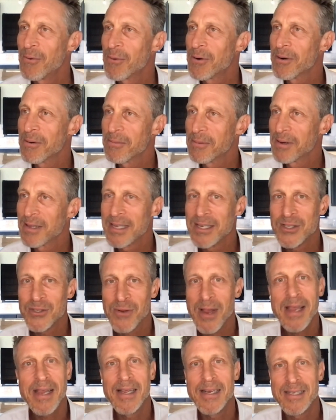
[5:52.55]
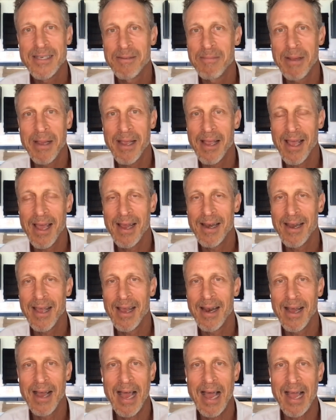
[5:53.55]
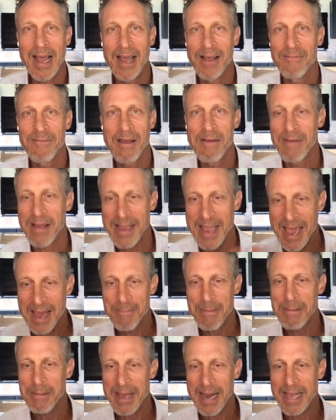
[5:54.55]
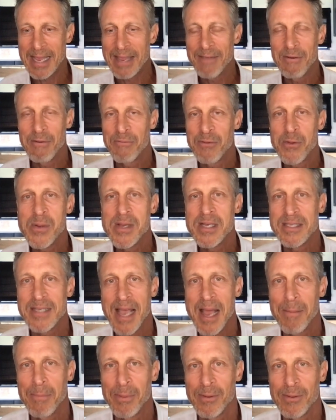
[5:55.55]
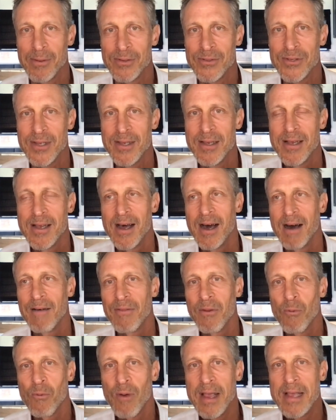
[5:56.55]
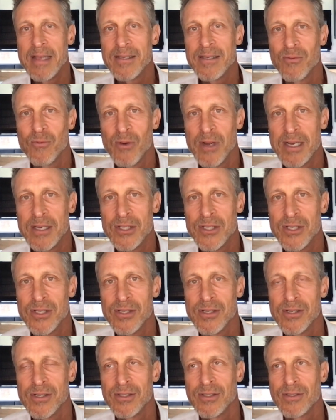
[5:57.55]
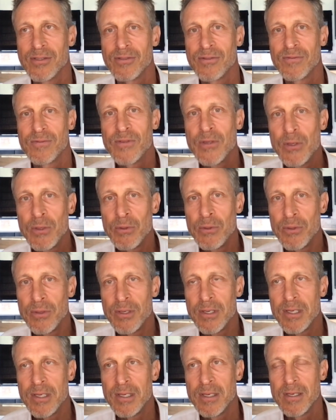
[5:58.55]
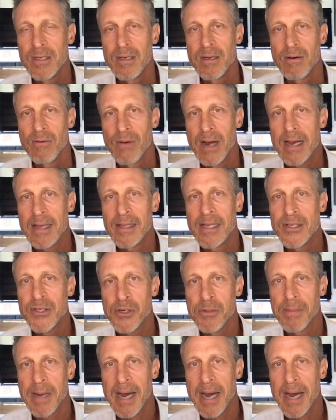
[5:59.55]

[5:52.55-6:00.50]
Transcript: were really striking to me. And and I, I, if I can, maybe can I give a few examples Please. of the ways in which food regulates